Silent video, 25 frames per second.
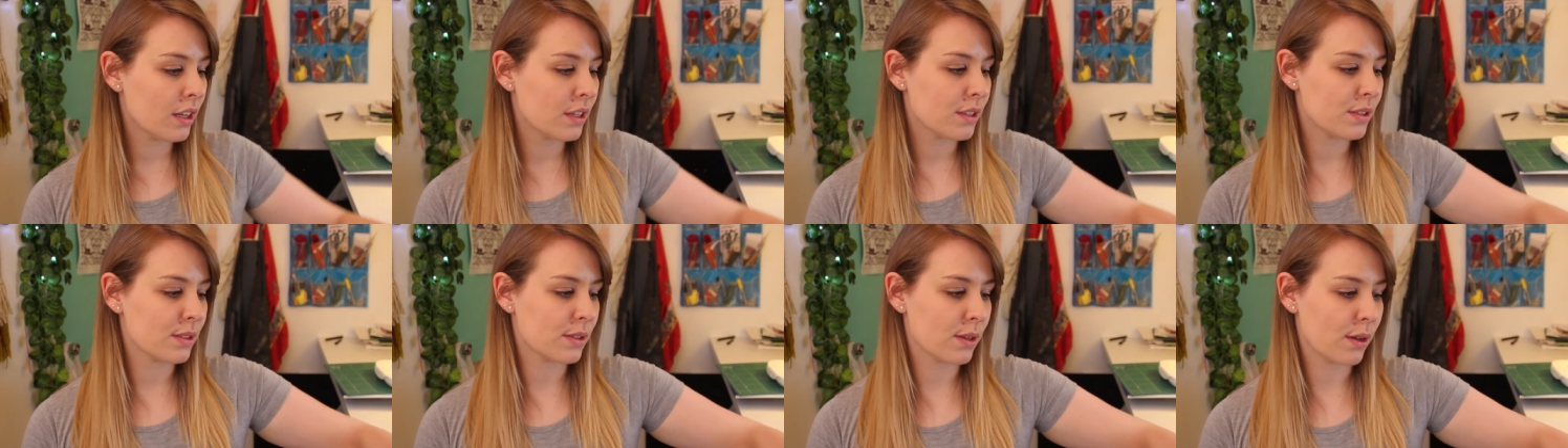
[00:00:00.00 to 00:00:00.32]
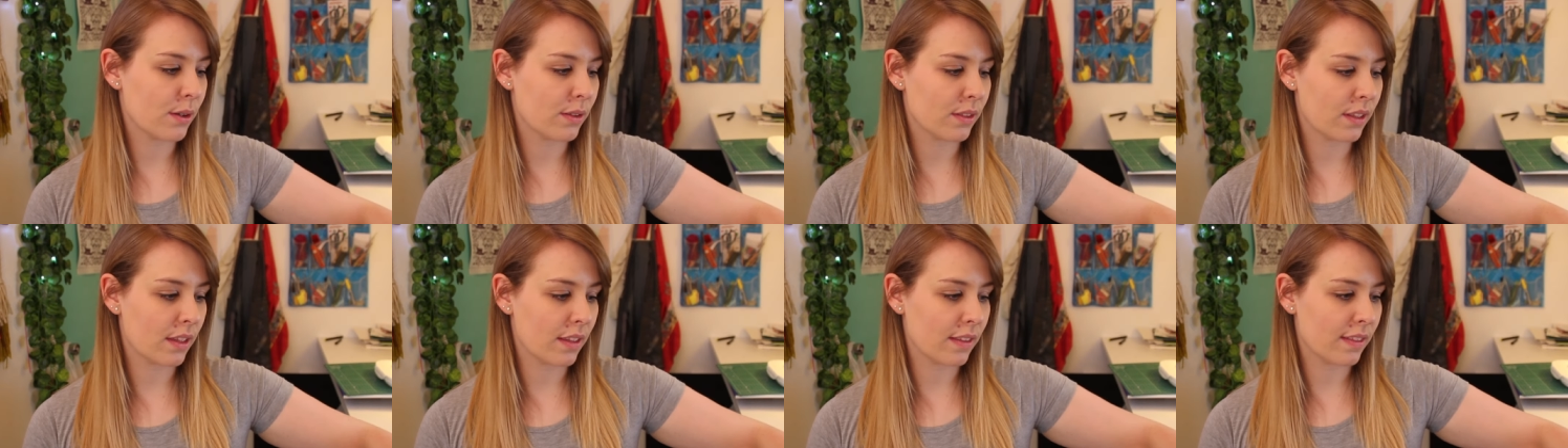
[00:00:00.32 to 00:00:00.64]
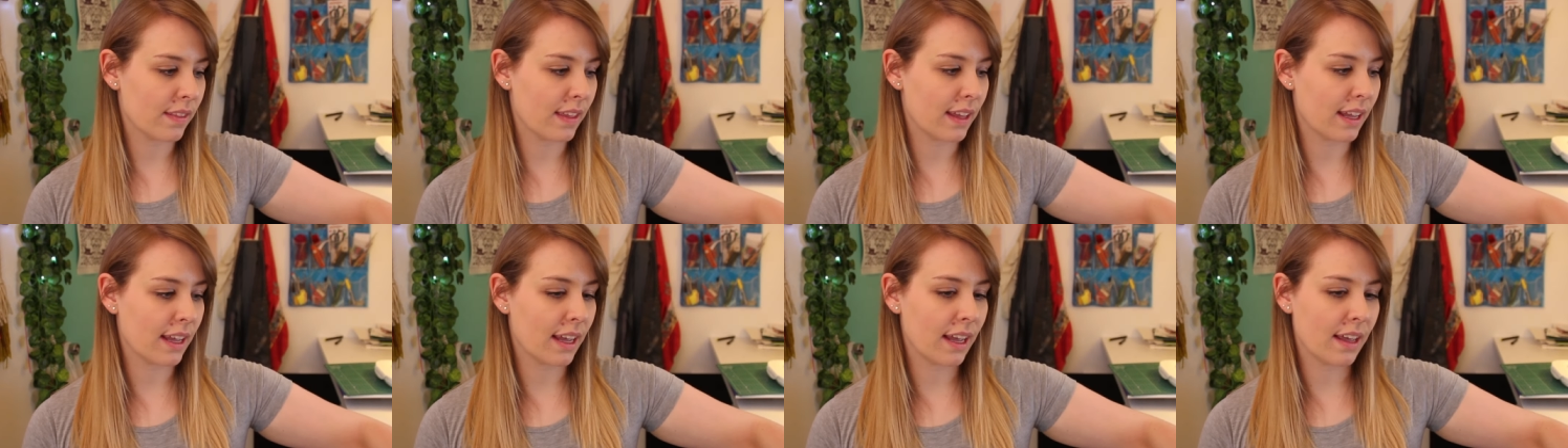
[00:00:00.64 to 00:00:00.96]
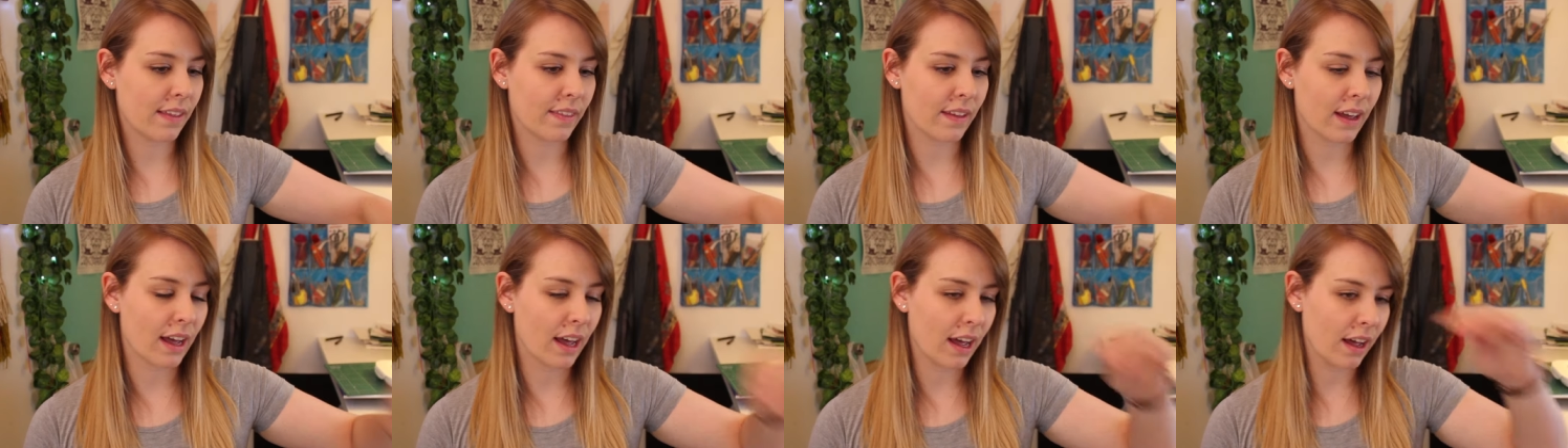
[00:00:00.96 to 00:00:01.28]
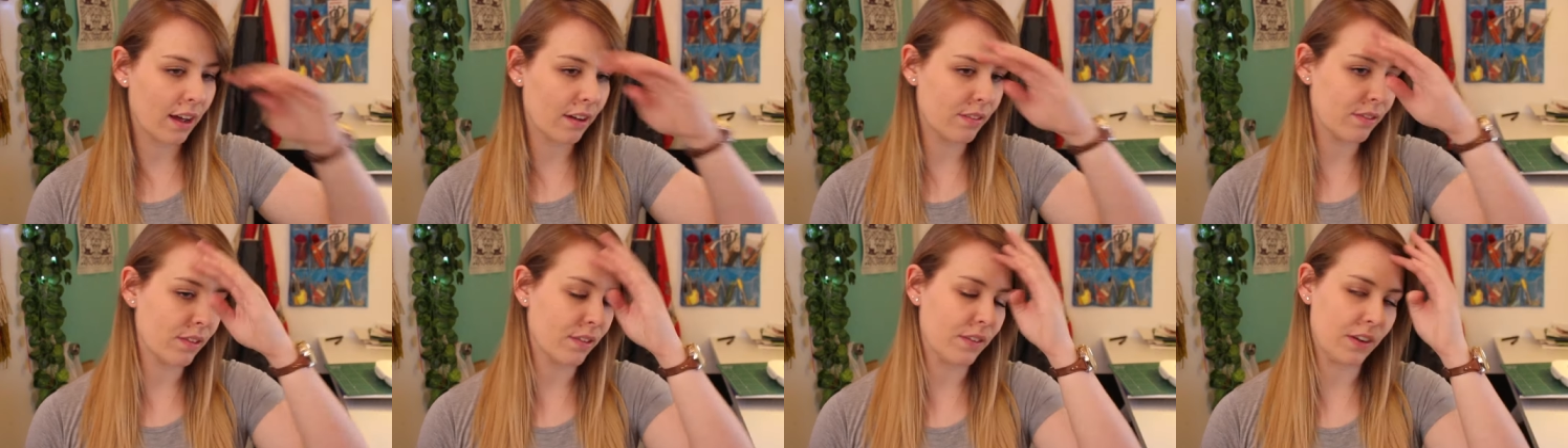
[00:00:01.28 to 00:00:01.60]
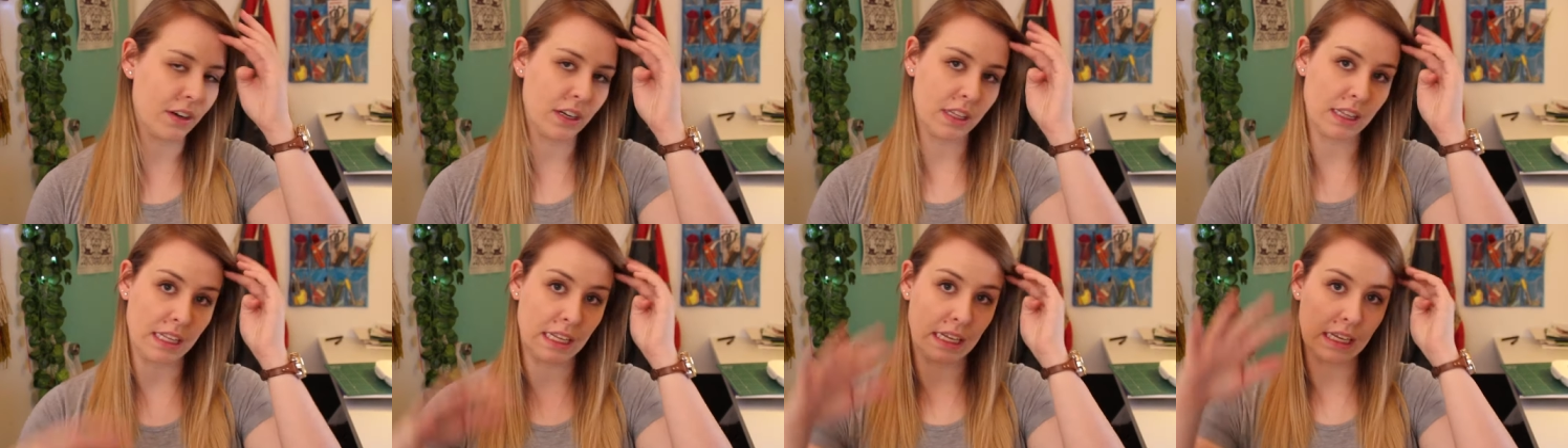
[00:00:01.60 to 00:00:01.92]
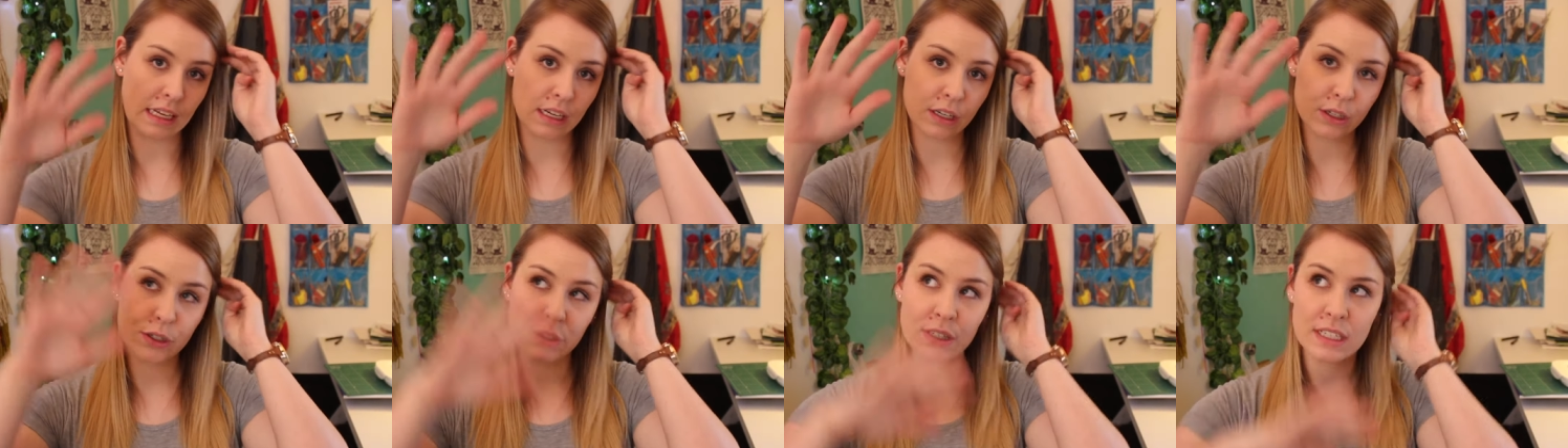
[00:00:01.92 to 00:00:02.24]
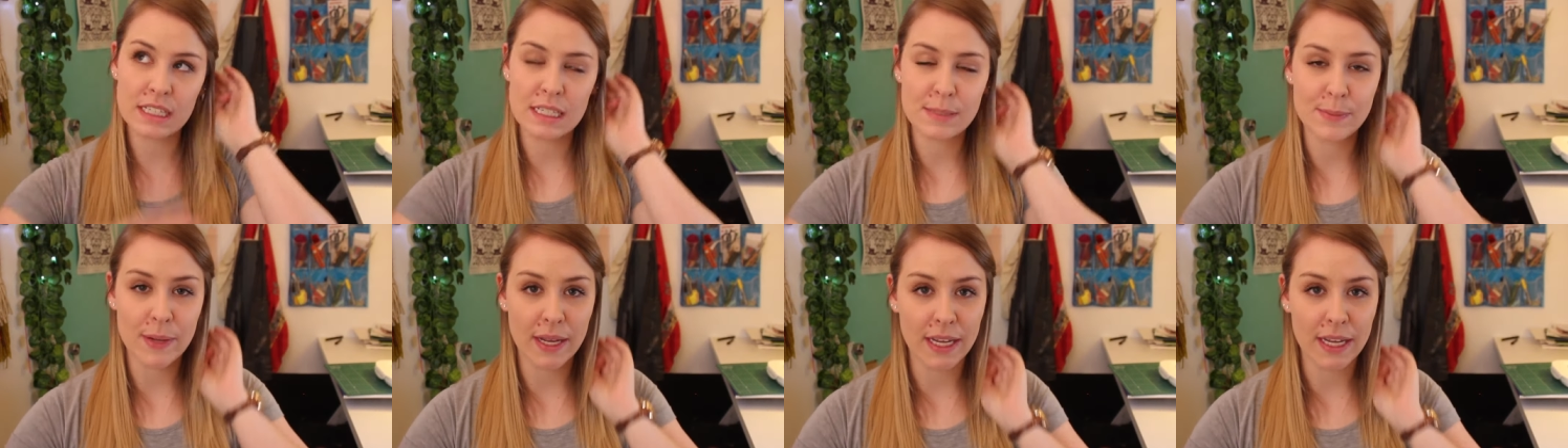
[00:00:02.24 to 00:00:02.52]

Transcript: so that they either have a really crisp